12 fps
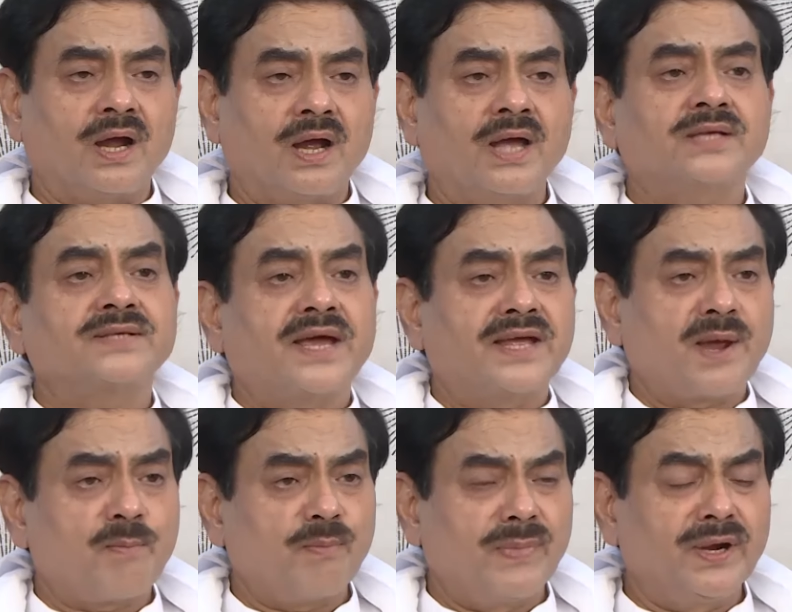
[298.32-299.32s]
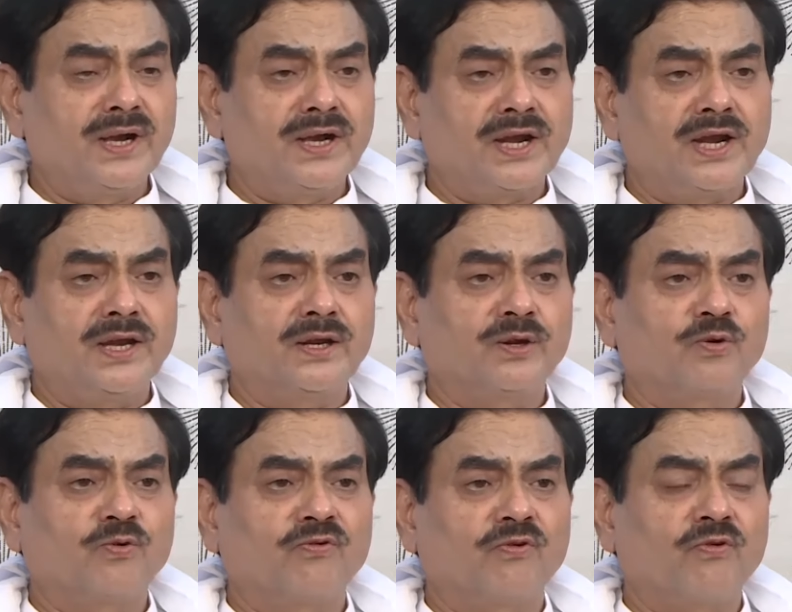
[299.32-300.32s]
As I have been telling
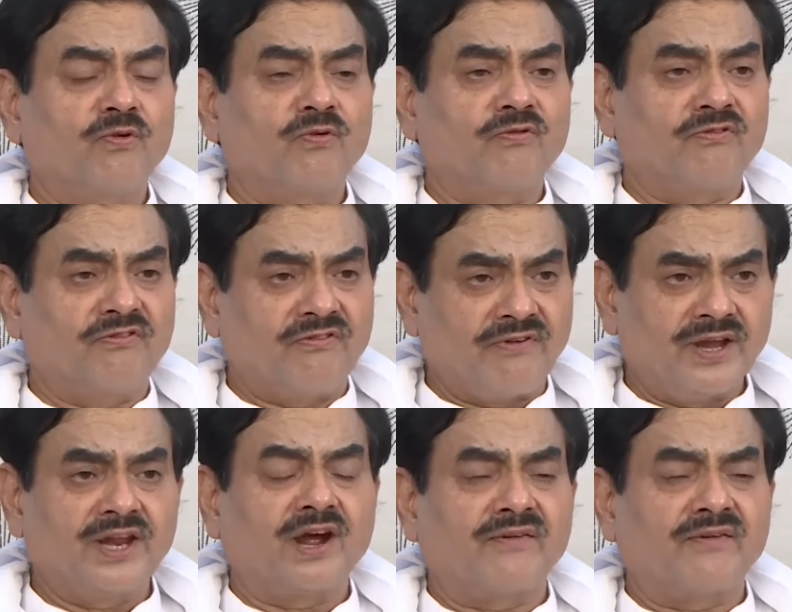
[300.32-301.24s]
you very